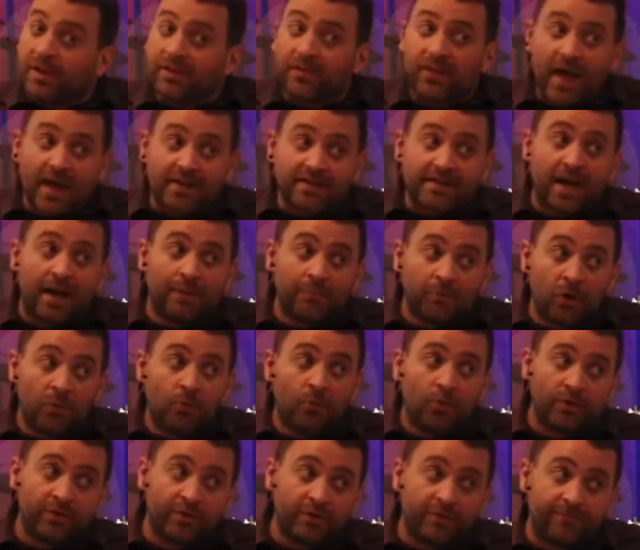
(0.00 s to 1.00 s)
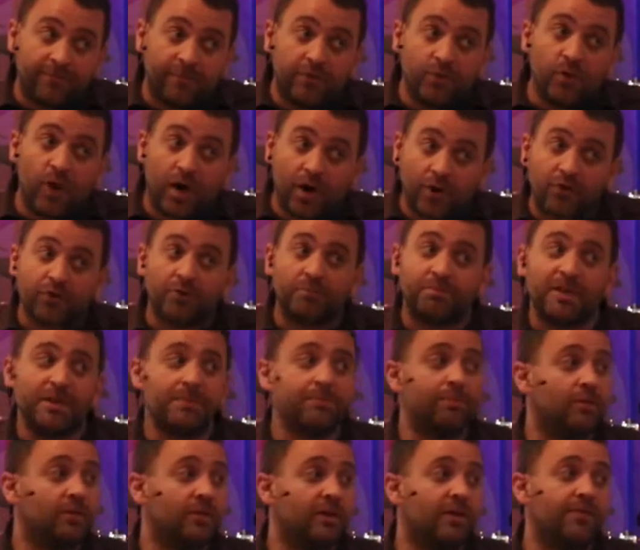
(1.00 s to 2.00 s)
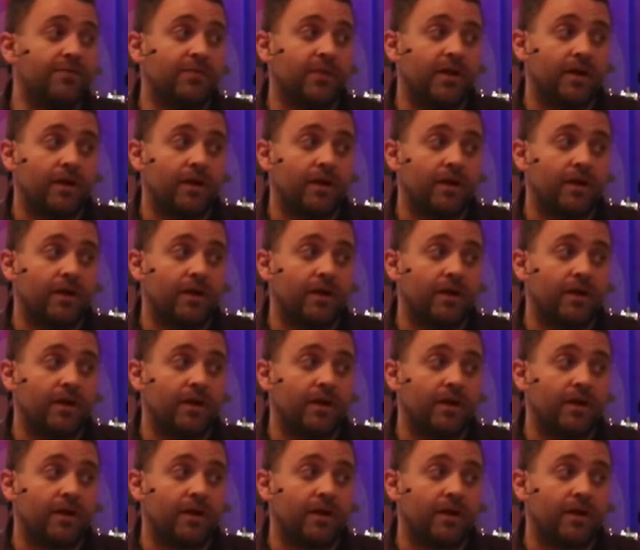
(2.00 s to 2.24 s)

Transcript: at that time, no more than a few hundred people lived